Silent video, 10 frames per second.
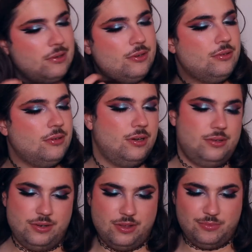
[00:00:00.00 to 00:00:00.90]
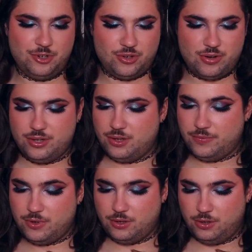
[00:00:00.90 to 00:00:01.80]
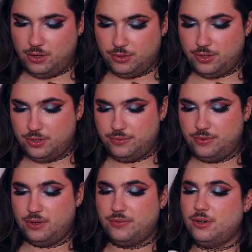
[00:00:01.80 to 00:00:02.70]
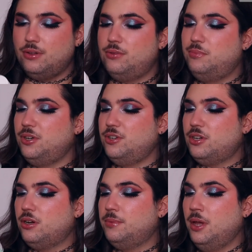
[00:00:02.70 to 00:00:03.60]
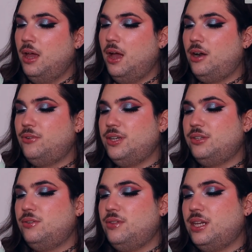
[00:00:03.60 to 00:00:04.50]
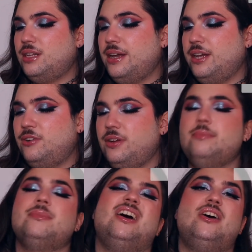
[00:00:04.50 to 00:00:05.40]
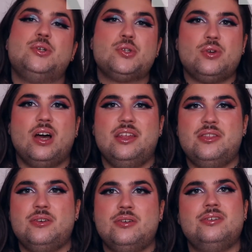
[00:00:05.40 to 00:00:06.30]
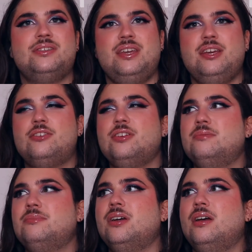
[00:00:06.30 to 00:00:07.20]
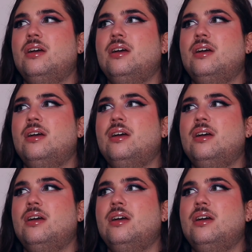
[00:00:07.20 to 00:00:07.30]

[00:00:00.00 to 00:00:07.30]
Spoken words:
Cool, another moisturizer. I've got a lot to go through. I've got the Body Shop Aloe Soothing Night Cream. I also had the Day Cream.